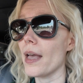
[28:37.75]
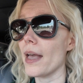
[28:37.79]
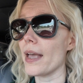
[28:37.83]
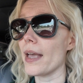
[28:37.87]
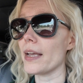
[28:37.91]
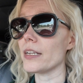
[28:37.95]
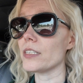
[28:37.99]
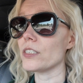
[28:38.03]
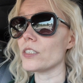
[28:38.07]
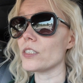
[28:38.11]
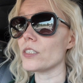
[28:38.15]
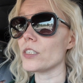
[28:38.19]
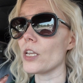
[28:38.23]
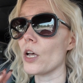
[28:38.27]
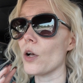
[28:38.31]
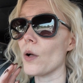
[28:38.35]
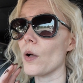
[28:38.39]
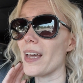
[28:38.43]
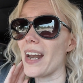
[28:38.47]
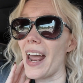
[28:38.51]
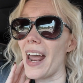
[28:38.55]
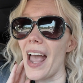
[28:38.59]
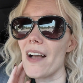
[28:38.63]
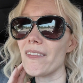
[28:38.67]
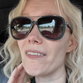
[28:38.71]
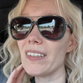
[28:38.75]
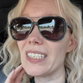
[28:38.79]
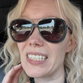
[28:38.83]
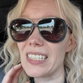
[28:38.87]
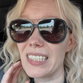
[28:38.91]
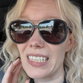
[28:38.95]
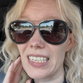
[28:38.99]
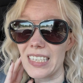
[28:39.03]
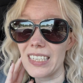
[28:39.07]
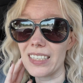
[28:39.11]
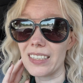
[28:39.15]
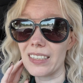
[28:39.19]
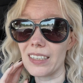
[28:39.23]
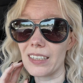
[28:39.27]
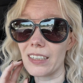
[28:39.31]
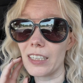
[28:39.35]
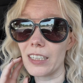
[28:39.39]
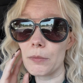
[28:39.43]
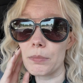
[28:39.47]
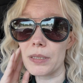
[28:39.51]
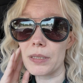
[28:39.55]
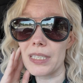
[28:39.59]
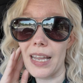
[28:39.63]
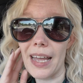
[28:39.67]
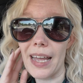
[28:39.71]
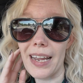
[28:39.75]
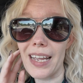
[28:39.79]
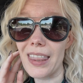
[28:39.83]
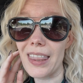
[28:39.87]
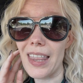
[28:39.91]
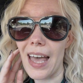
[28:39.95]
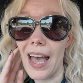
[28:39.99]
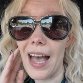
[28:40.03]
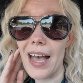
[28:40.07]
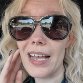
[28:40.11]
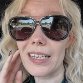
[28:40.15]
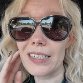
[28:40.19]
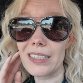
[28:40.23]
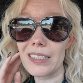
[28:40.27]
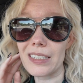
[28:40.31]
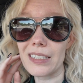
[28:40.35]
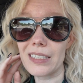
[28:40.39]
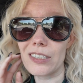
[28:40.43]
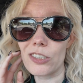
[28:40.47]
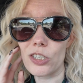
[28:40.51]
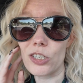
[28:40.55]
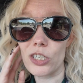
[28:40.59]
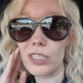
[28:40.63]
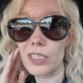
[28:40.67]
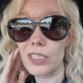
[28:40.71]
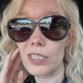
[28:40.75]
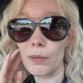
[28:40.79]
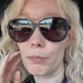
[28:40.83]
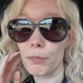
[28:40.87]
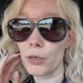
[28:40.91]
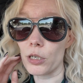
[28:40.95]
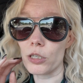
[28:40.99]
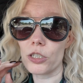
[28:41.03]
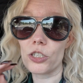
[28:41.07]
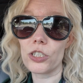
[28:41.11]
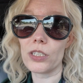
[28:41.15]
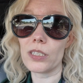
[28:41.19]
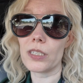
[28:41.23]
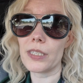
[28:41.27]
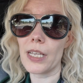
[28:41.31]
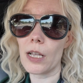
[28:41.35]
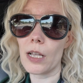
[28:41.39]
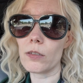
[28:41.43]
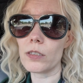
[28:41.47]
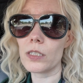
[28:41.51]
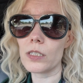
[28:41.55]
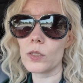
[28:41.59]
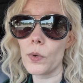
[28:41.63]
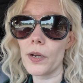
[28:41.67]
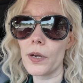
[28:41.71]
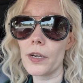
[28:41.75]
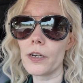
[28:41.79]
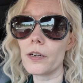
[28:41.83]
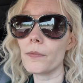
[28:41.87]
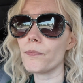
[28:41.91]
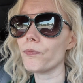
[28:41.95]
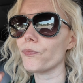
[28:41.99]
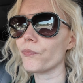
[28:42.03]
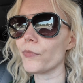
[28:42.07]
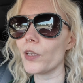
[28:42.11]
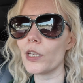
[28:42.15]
And I haven't seen clips like that just to purchase elsewhere.